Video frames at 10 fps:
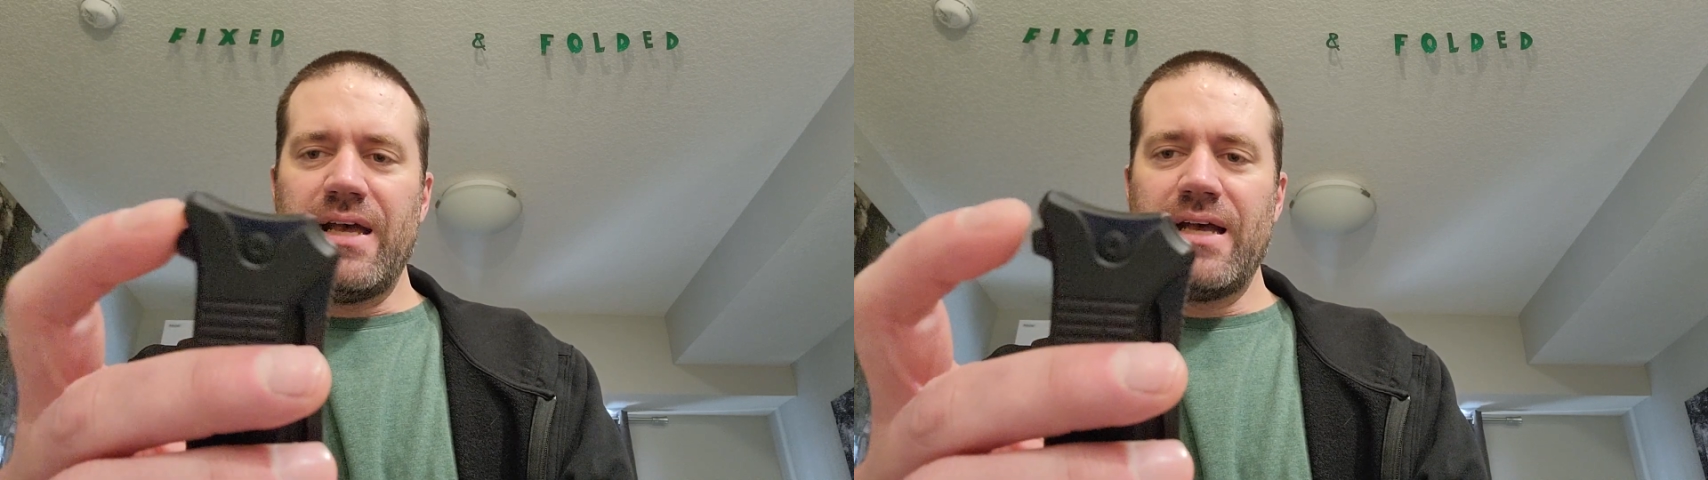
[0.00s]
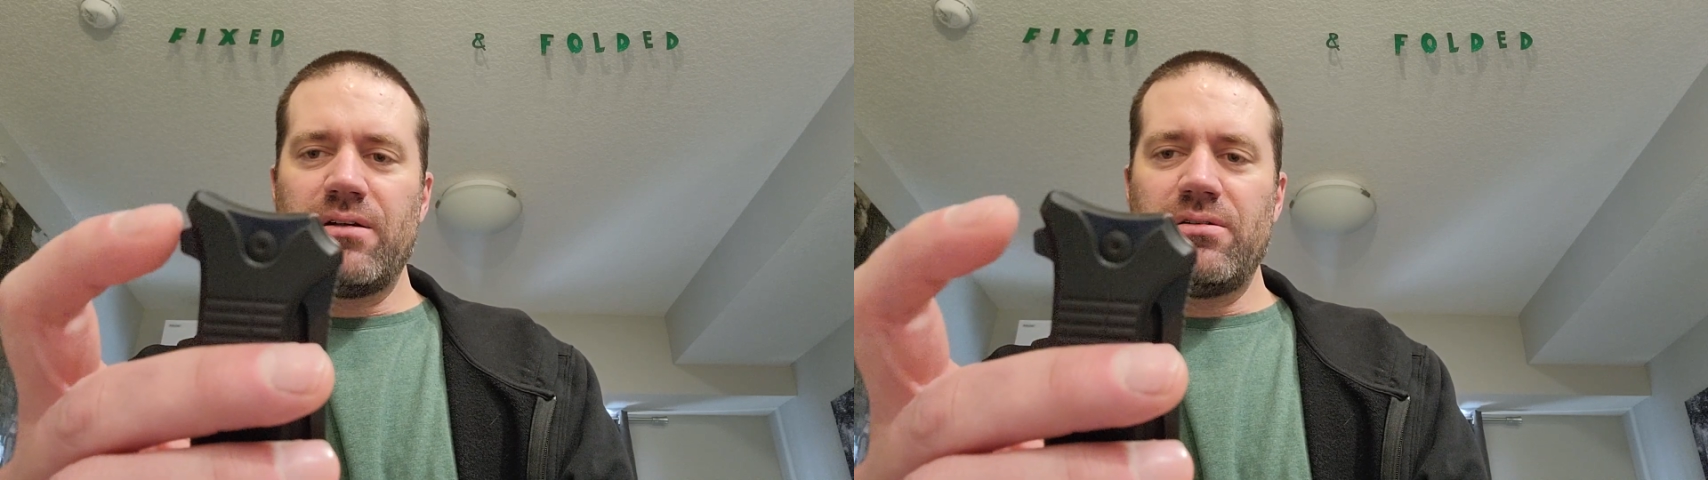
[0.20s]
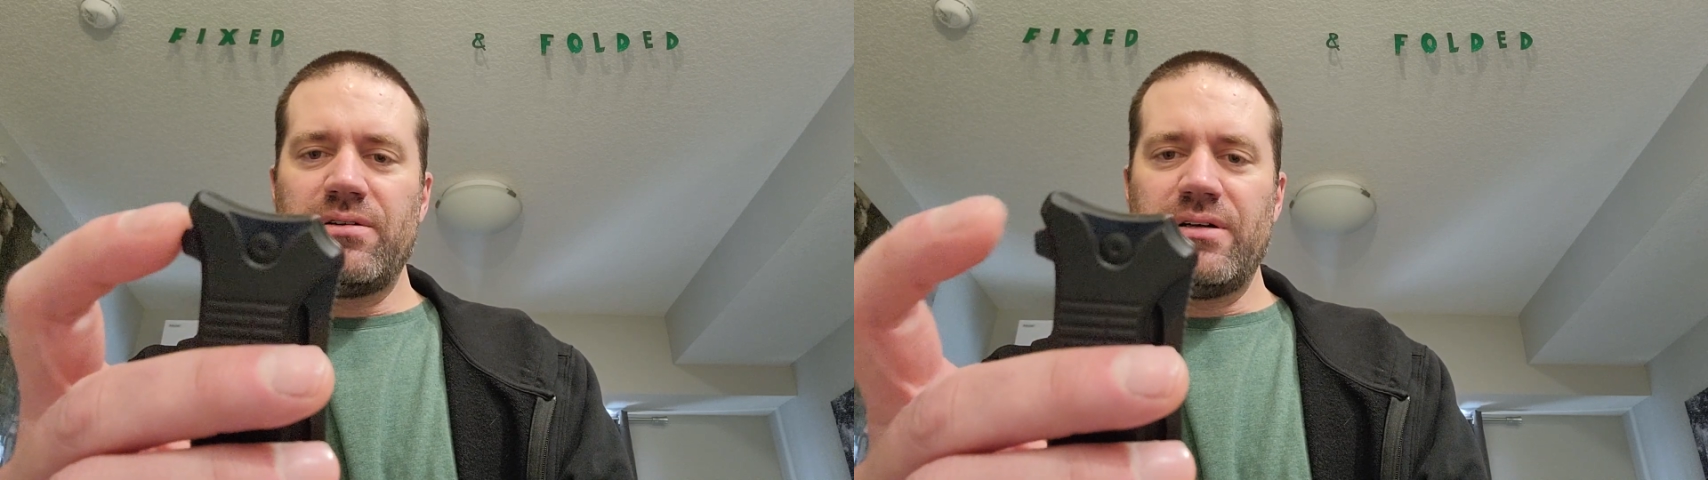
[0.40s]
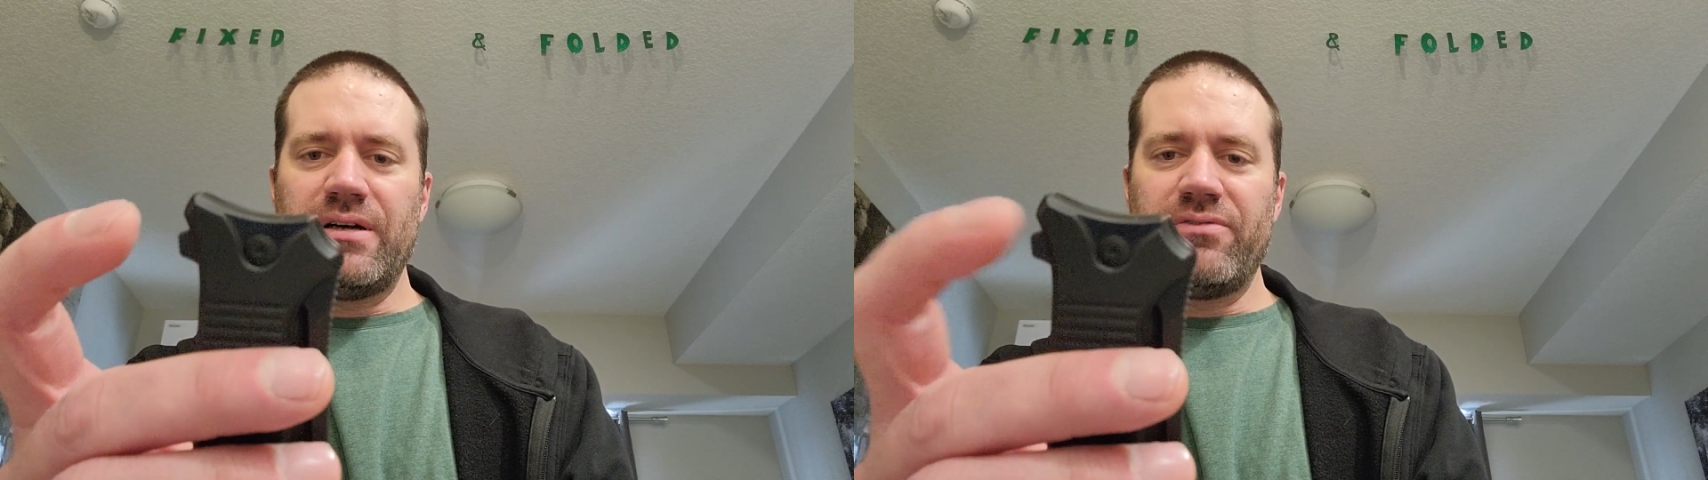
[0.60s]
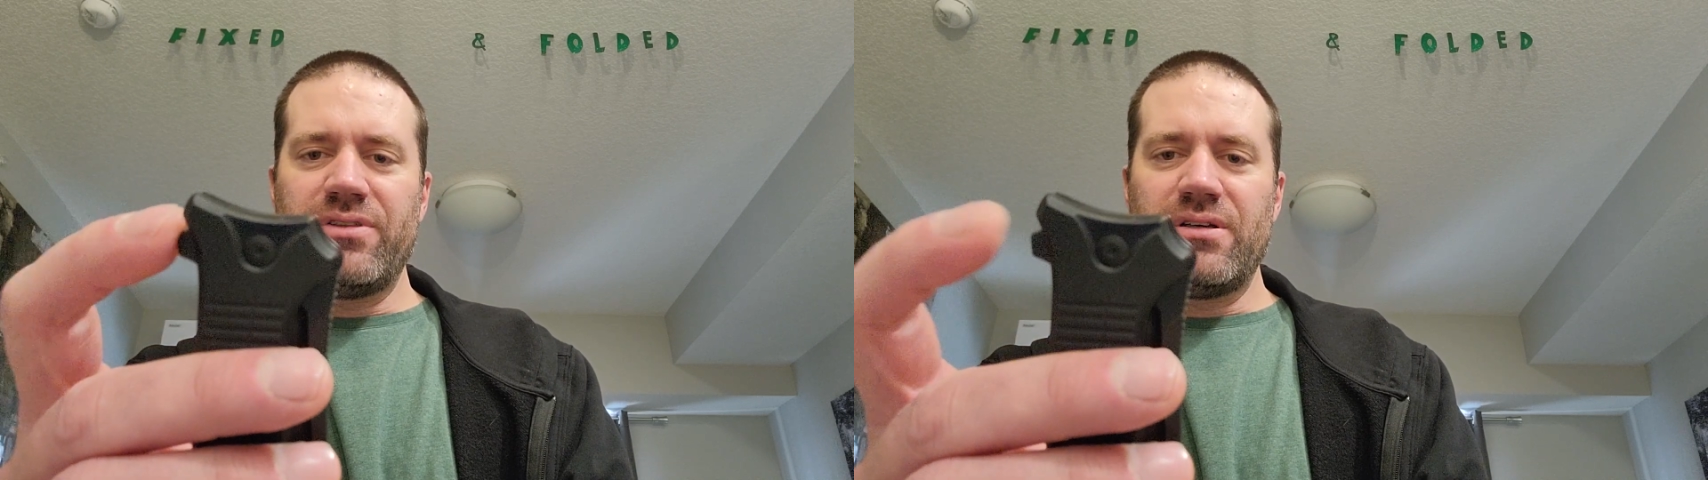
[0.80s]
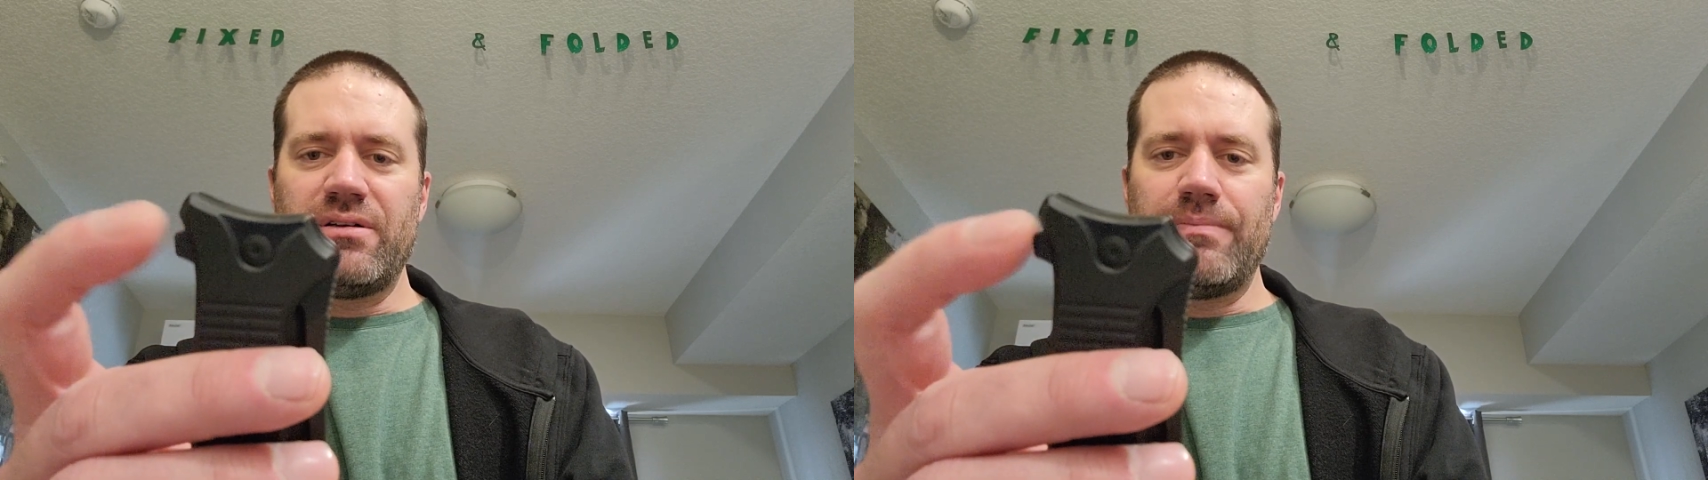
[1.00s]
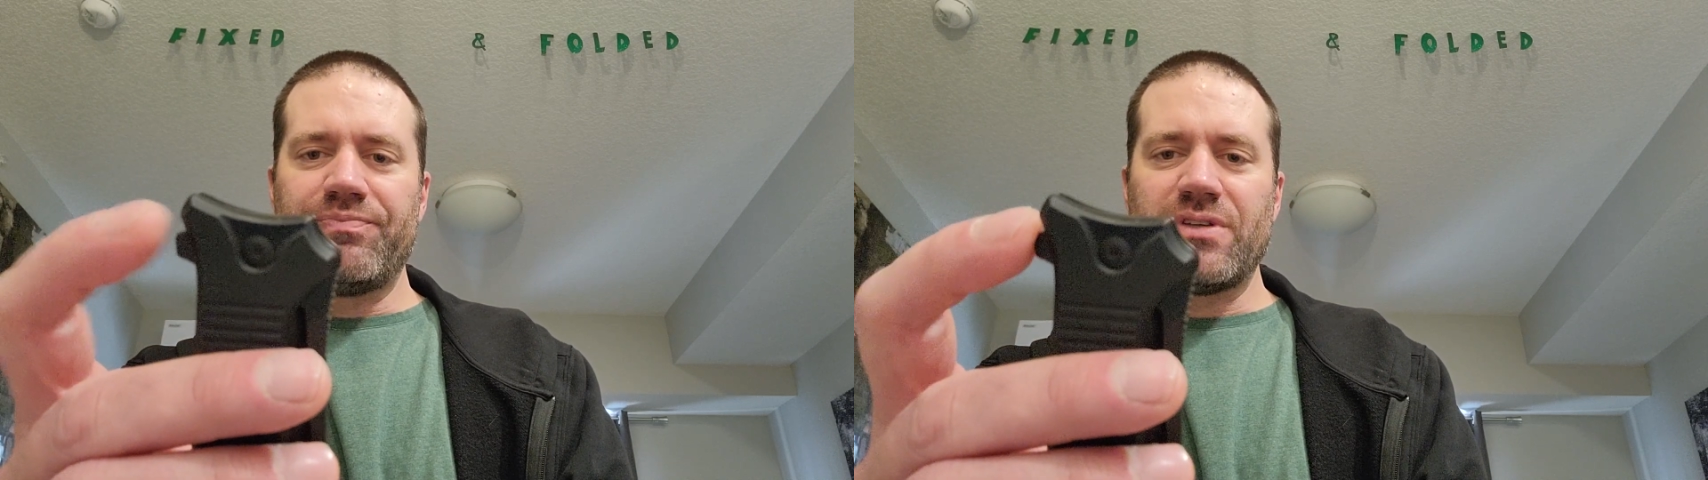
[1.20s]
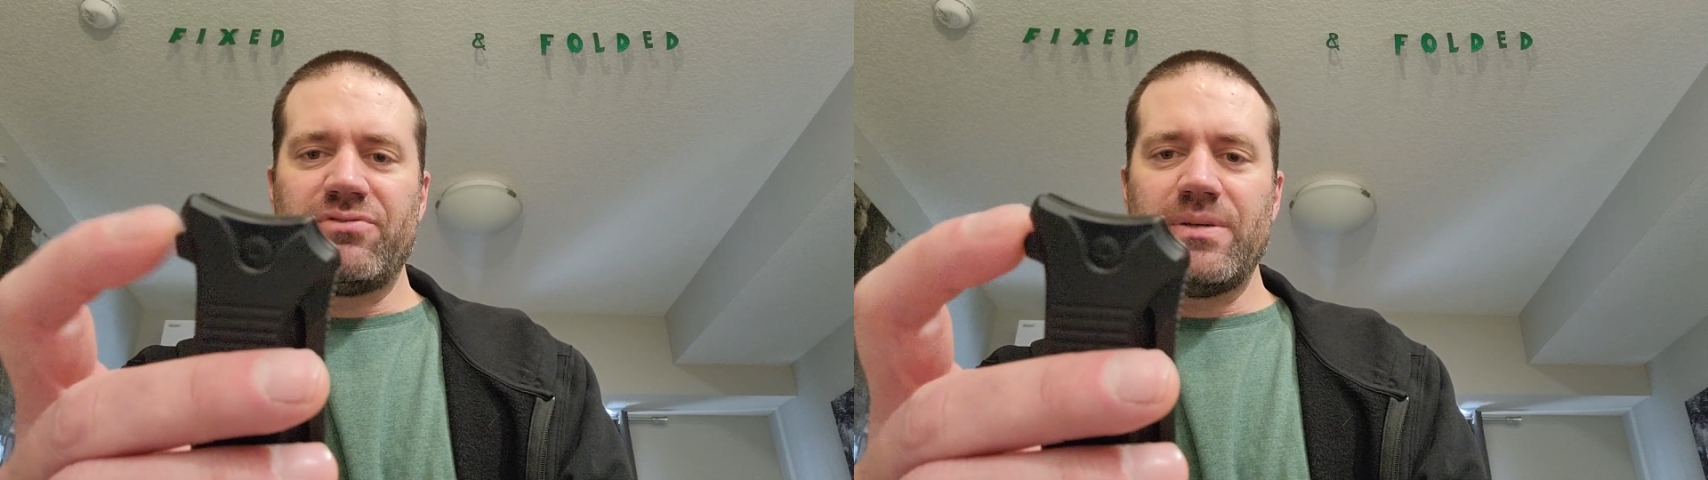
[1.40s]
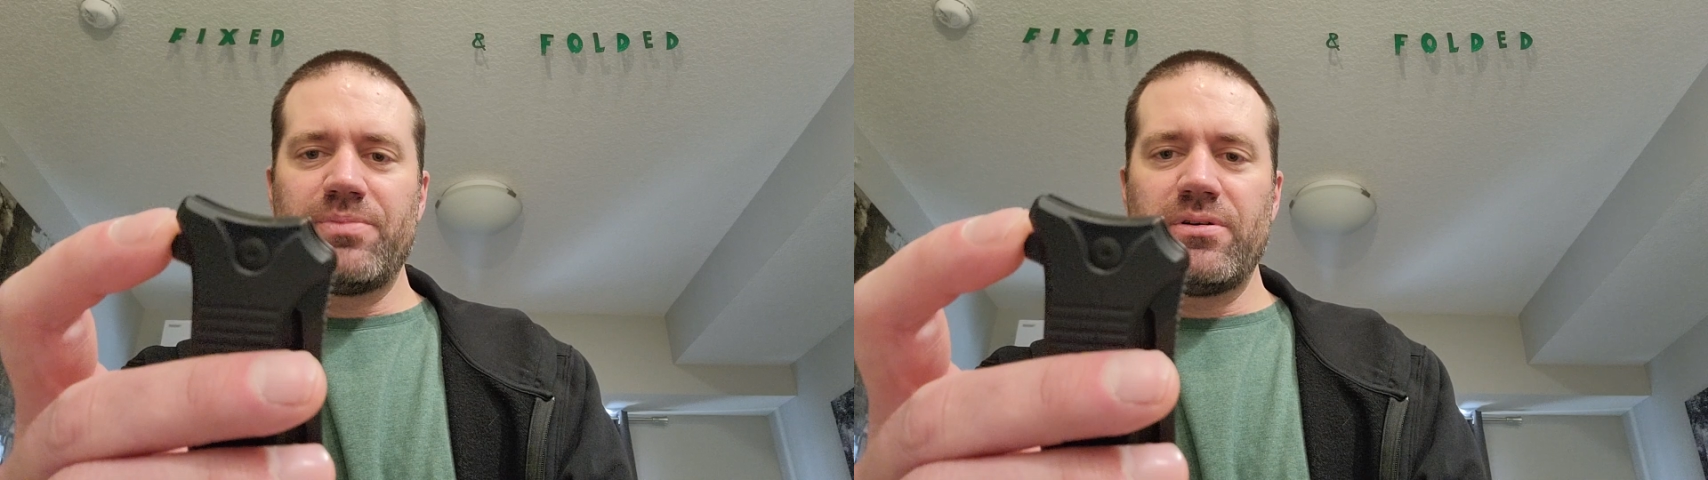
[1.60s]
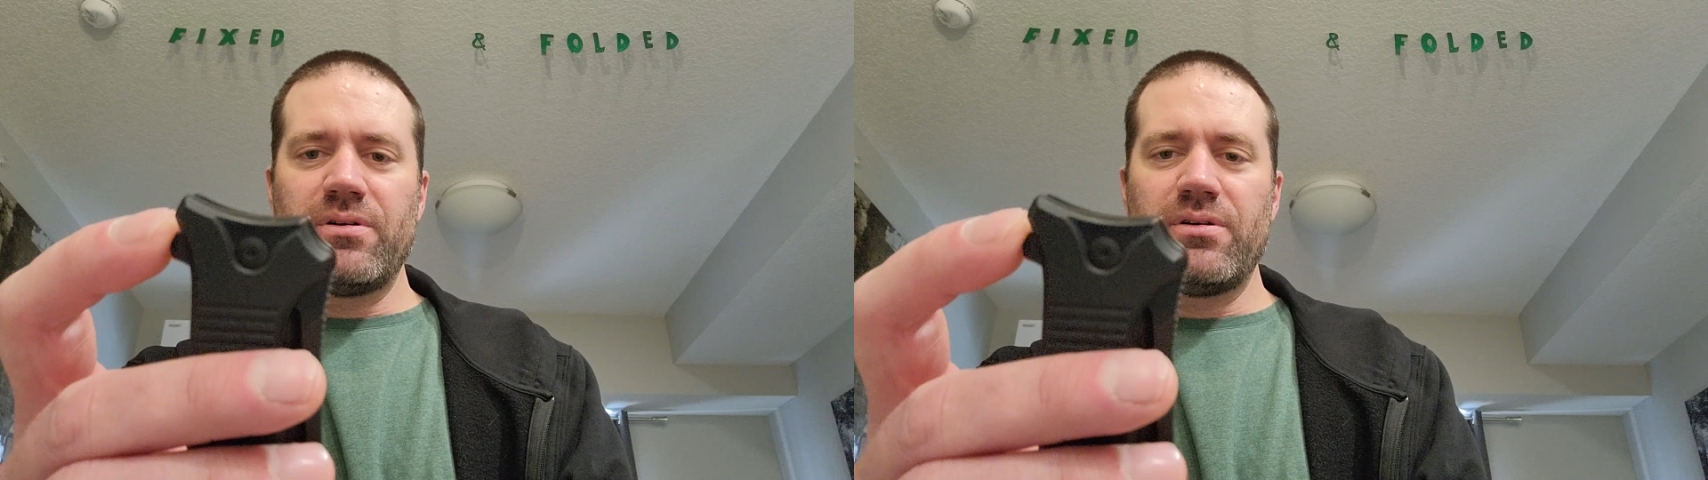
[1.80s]
angle of the
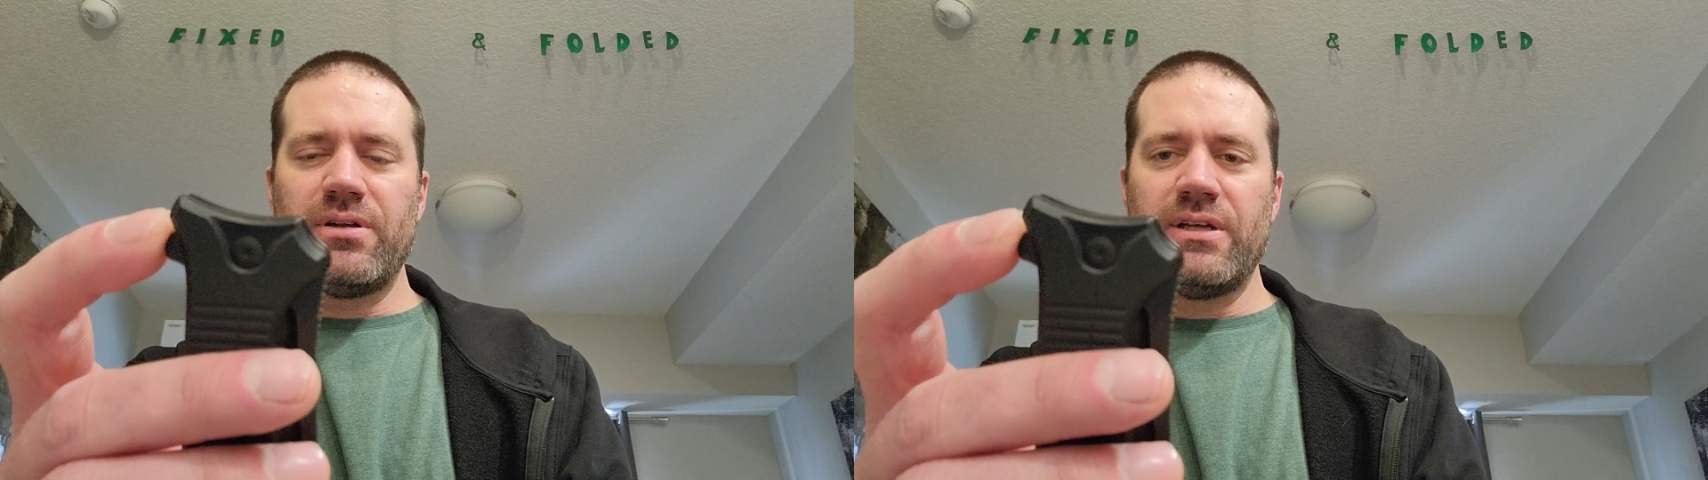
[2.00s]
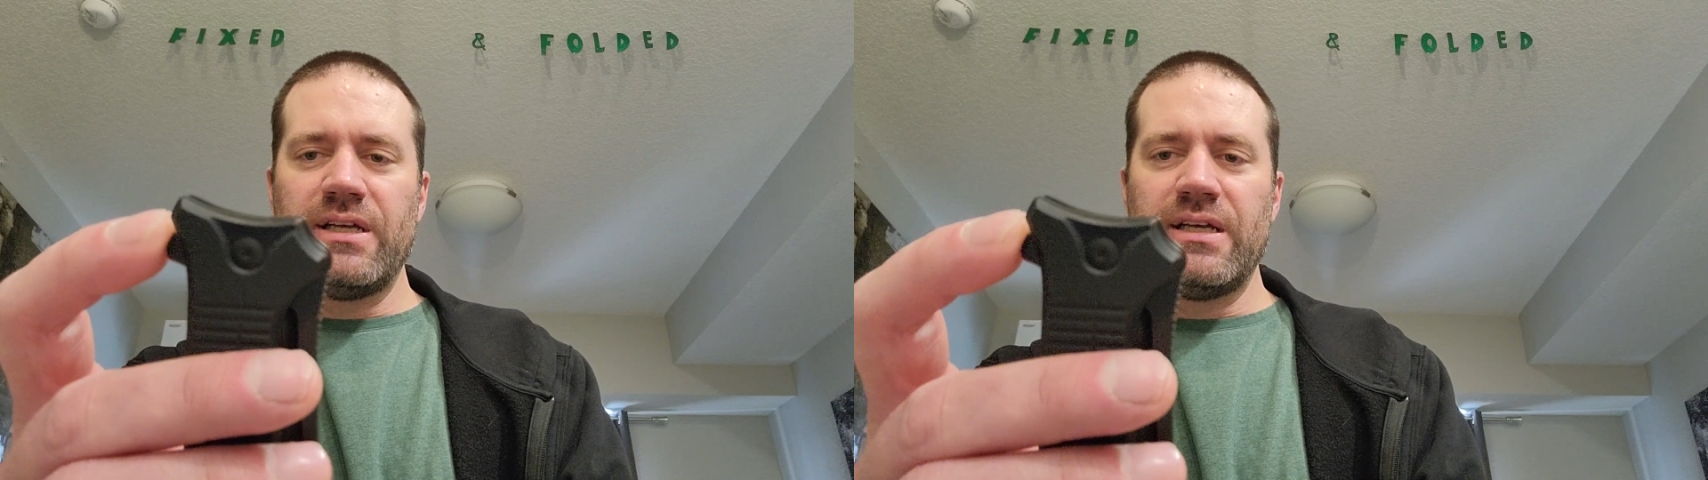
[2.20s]
flipper